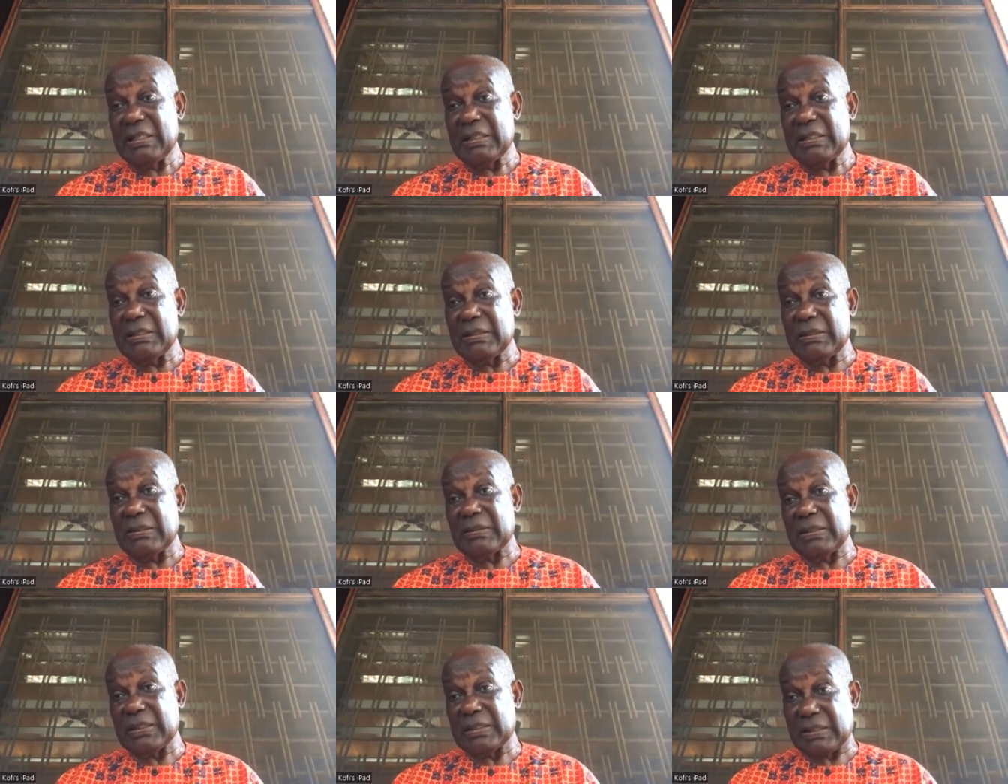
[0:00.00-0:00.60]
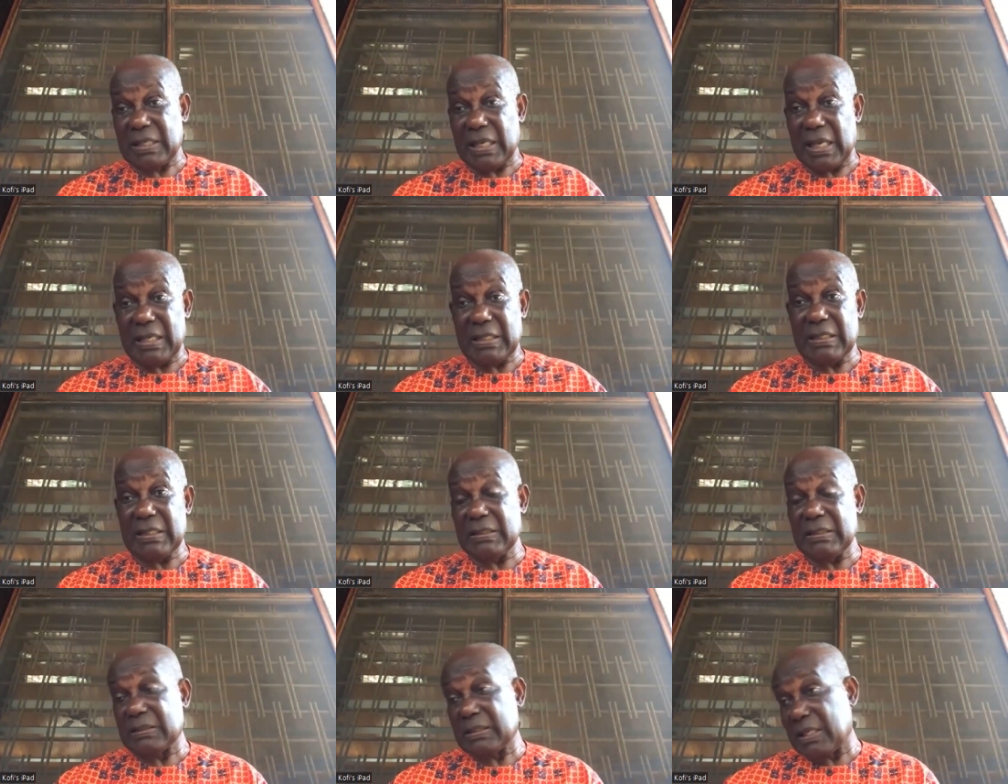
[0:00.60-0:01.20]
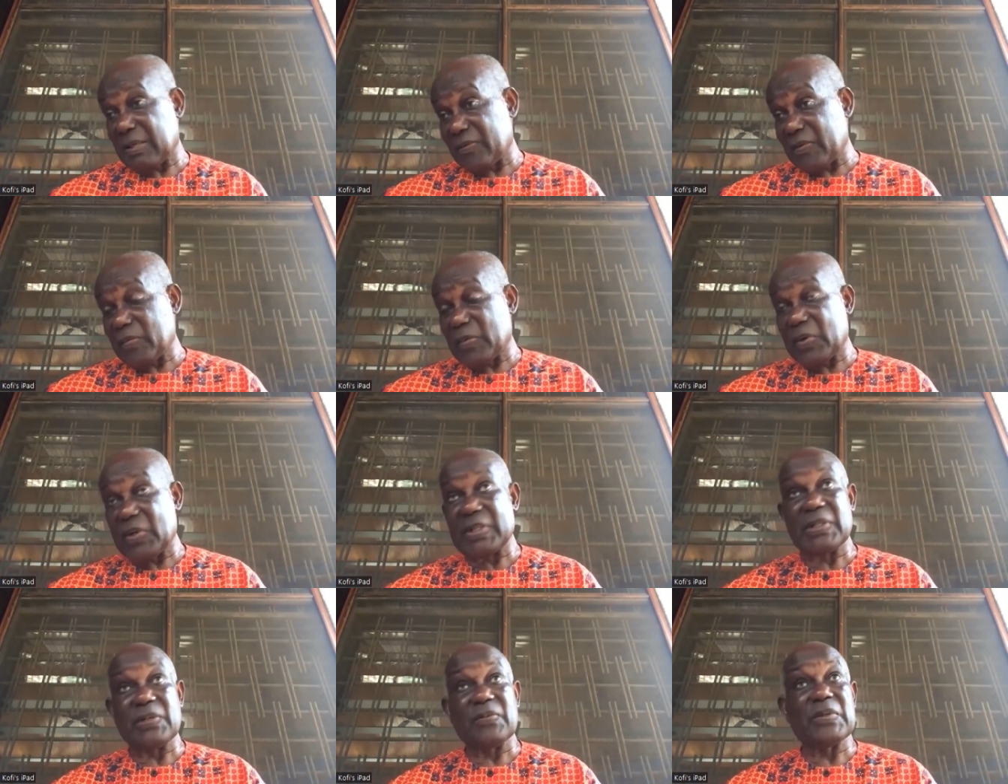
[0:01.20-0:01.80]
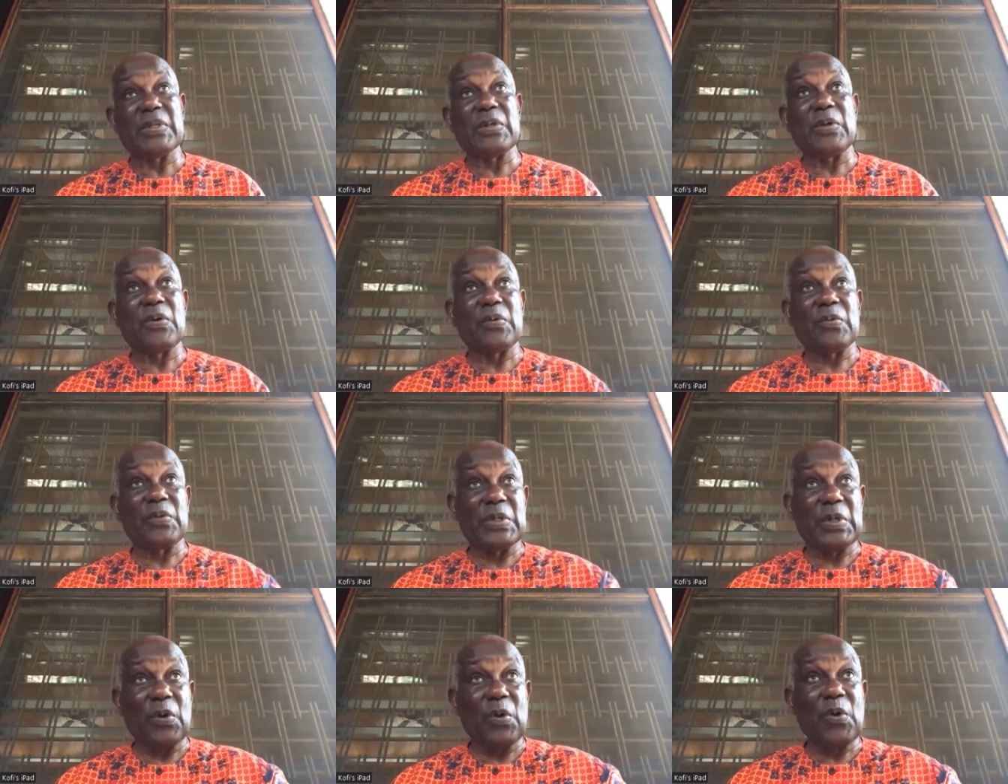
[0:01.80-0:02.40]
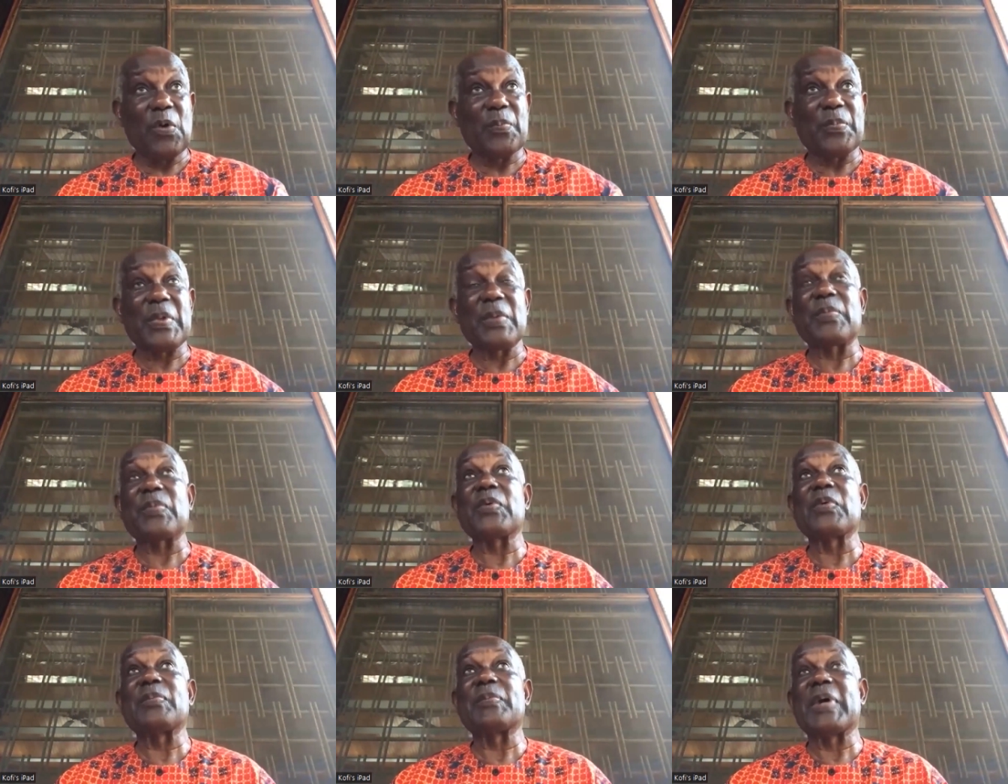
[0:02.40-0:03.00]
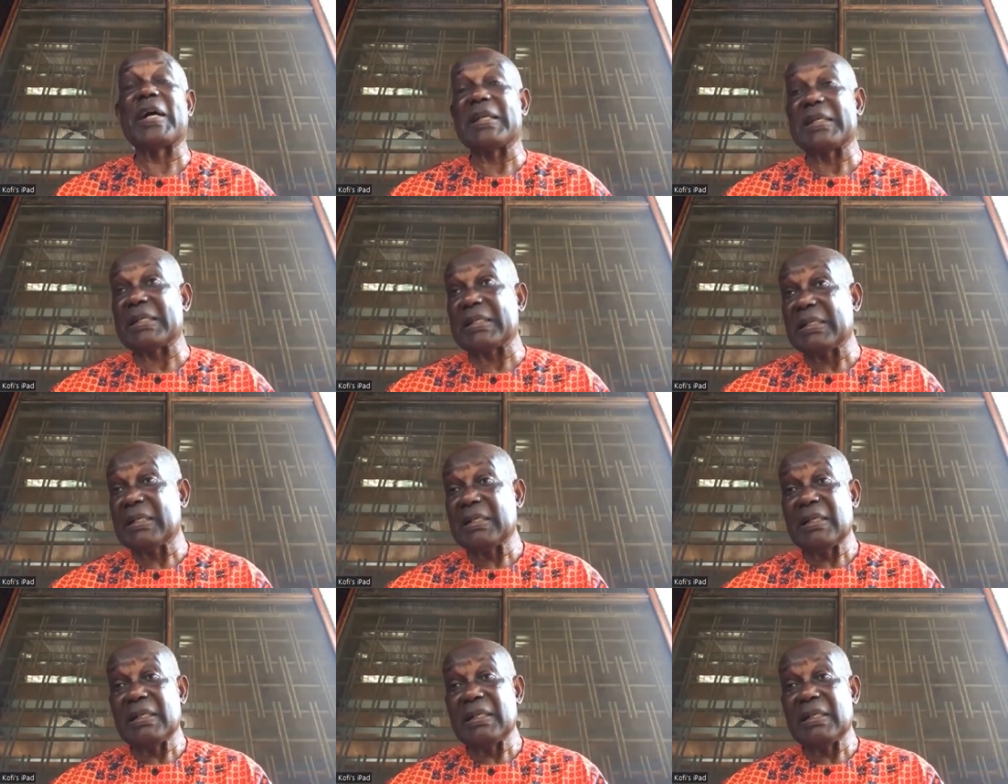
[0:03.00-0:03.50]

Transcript: You know, the Chinese, everybody, we, we owe people money.